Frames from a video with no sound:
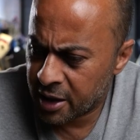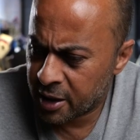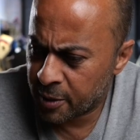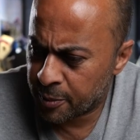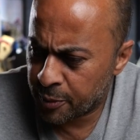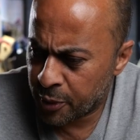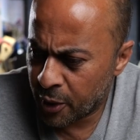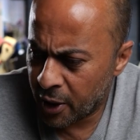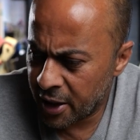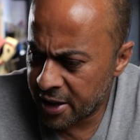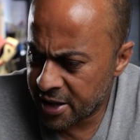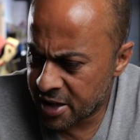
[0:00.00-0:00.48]
the
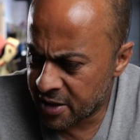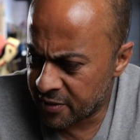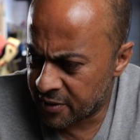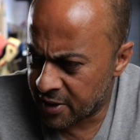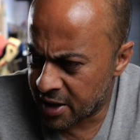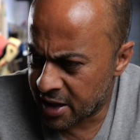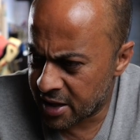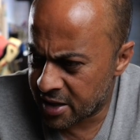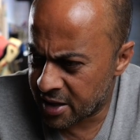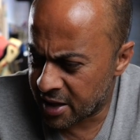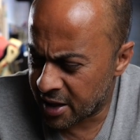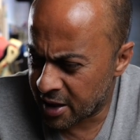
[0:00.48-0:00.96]
price of
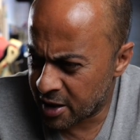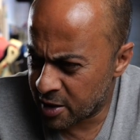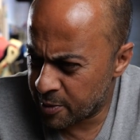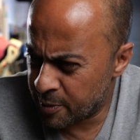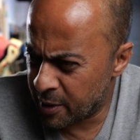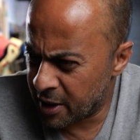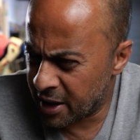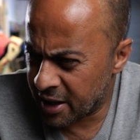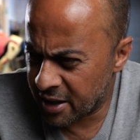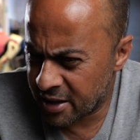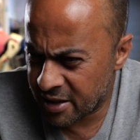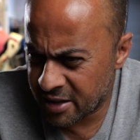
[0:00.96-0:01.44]
these things
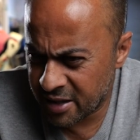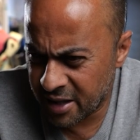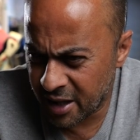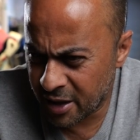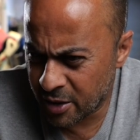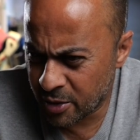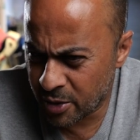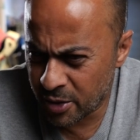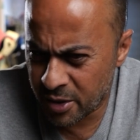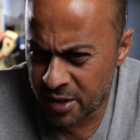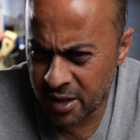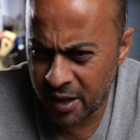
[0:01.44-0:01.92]
being
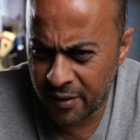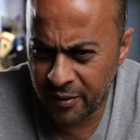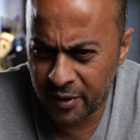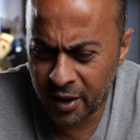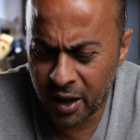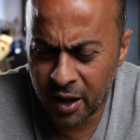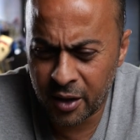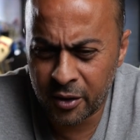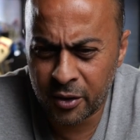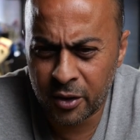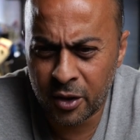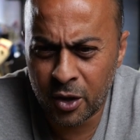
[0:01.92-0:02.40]
600 or
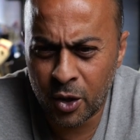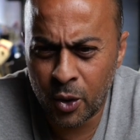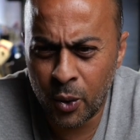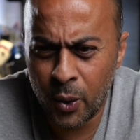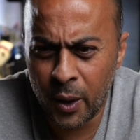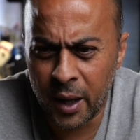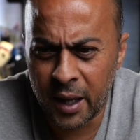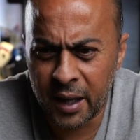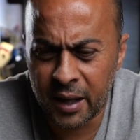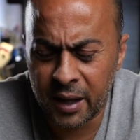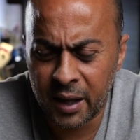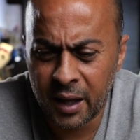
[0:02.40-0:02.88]
700
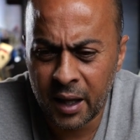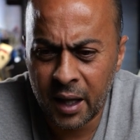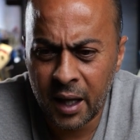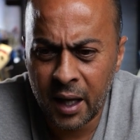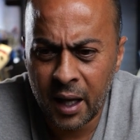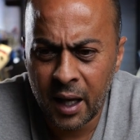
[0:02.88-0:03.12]
quid,